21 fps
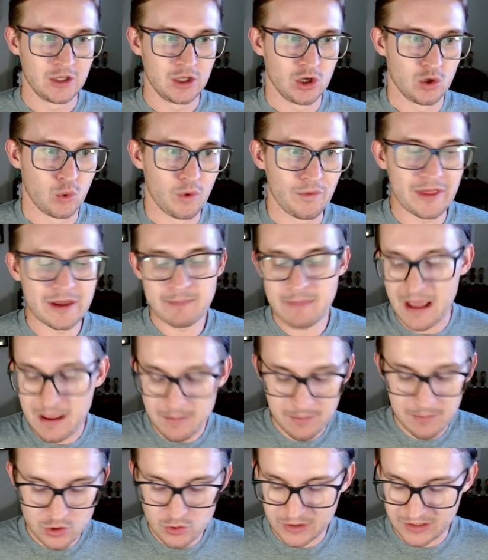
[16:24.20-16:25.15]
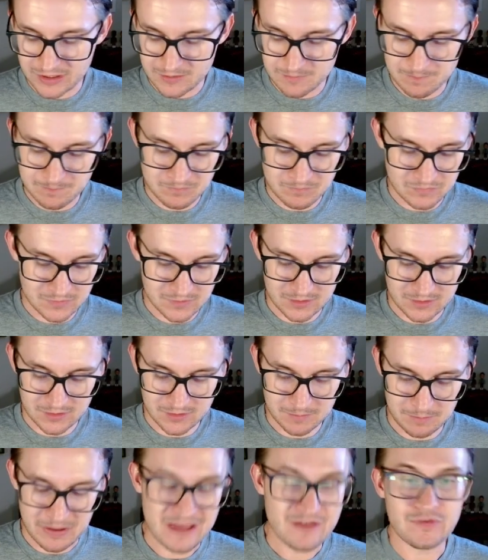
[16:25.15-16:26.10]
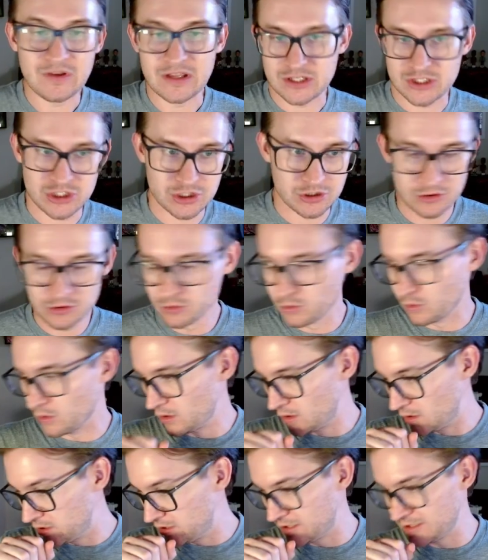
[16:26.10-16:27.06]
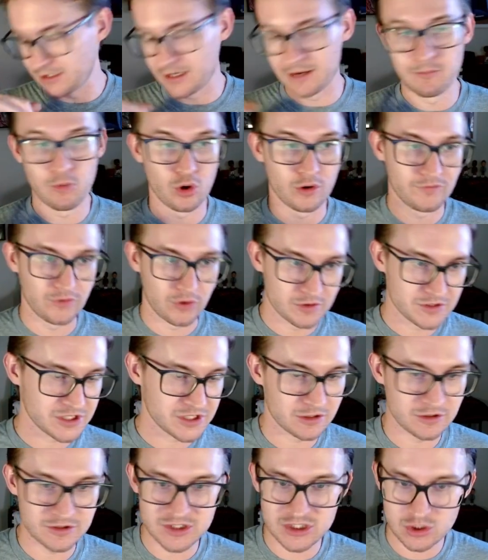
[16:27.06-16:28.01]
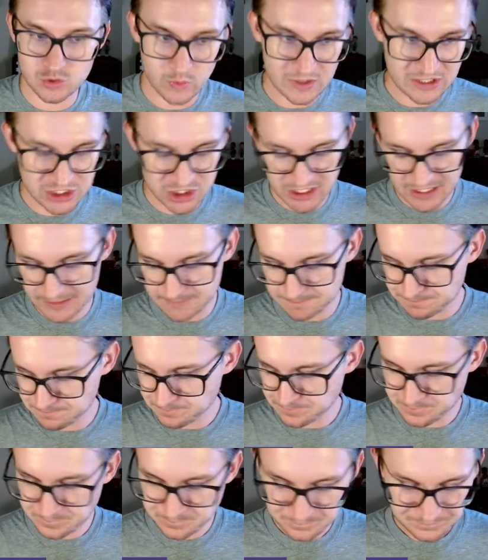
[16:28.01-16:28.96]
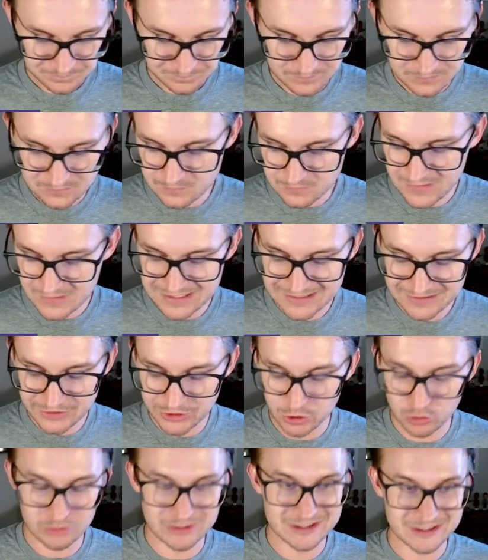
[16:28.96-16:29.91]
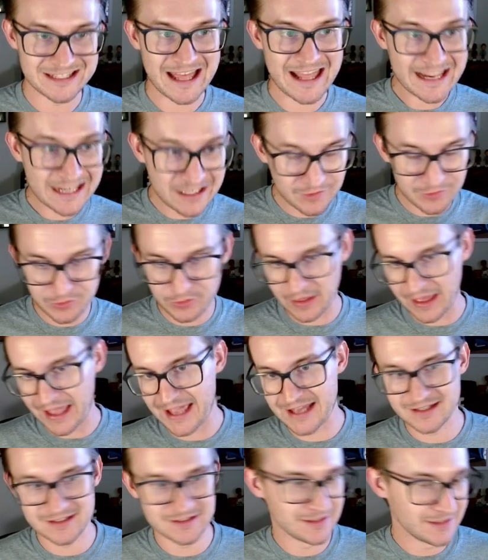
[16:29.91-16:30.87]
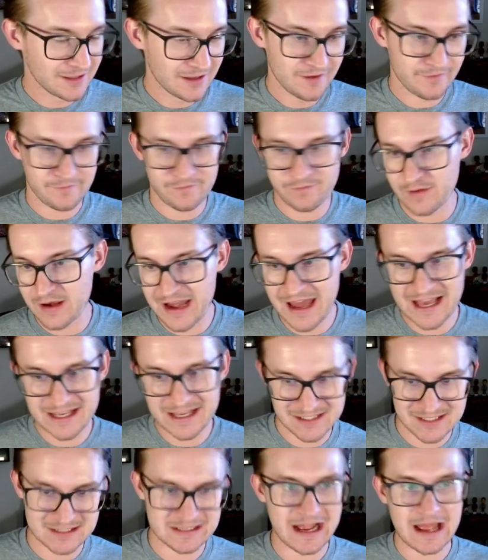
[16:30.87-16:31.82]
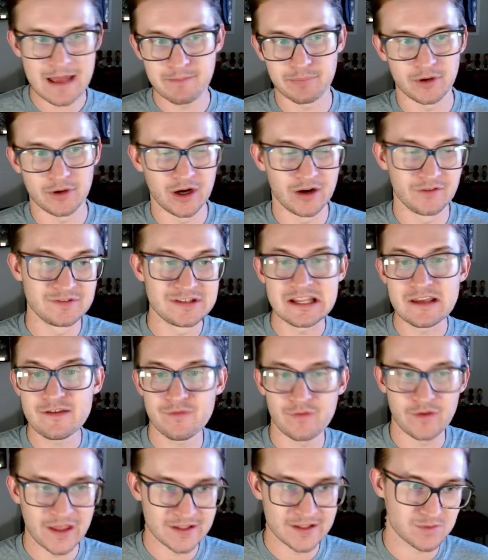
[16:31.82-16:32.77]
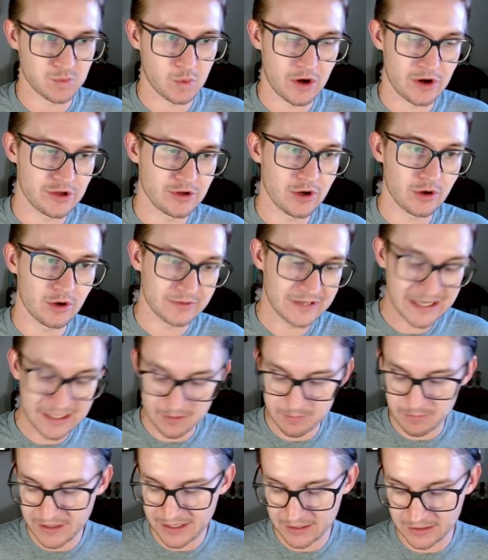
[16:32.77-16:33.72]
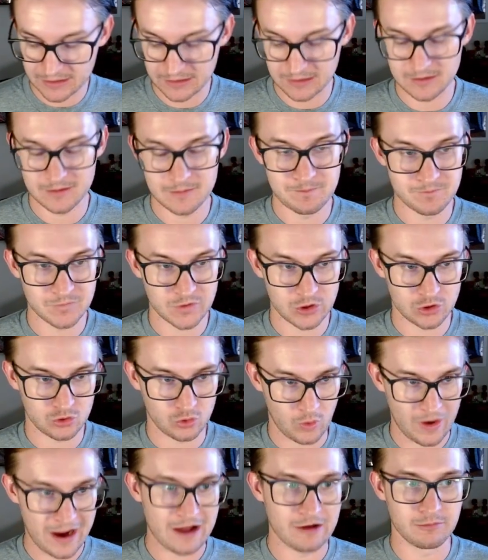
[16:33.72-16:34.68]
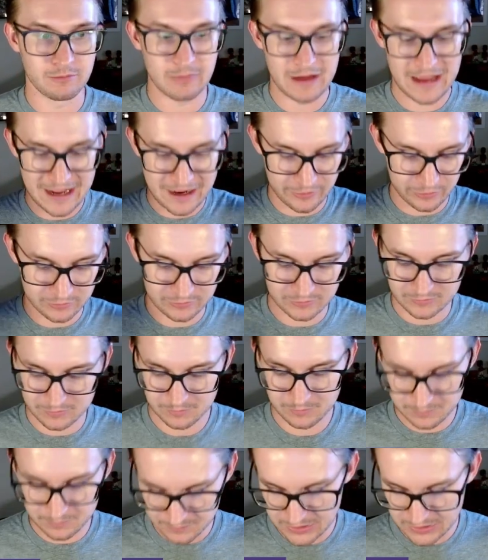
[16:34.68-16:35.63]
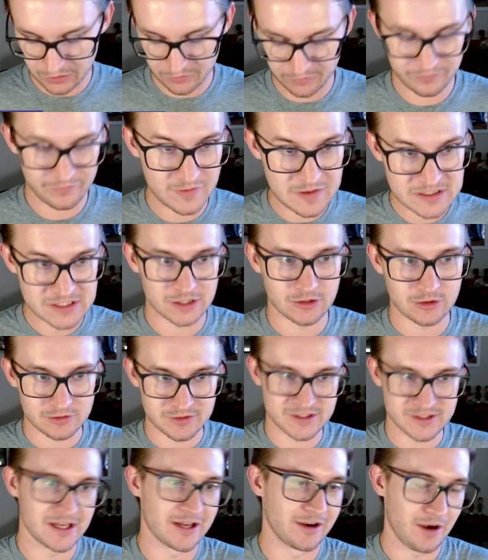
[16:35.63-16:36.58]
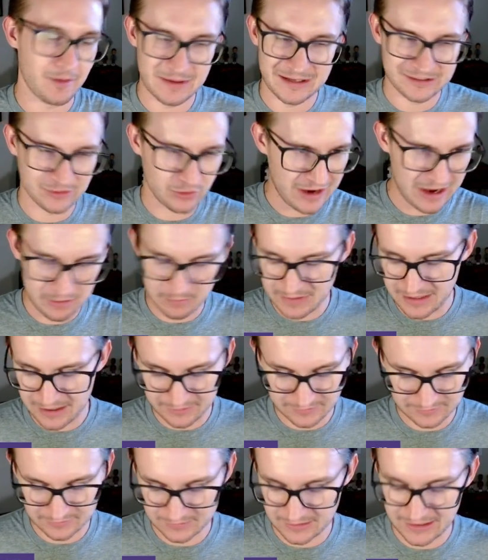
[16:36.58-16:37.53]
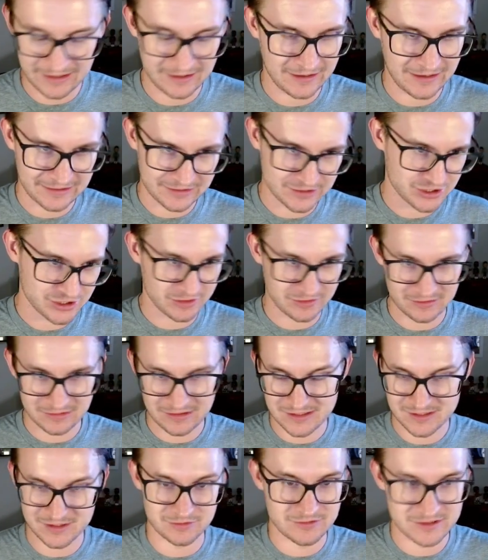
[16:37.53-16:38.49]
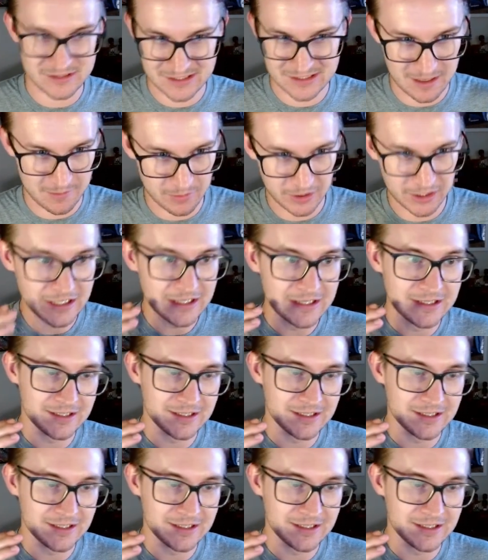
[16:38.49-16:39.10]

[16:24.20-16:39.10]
well, then maybe you can pivot to a more versatile switching, you know, length and finesse type of defense where you don't need a big groundbound, you know, physical center. I mean, groundbound, I shouldn't necessarily say, but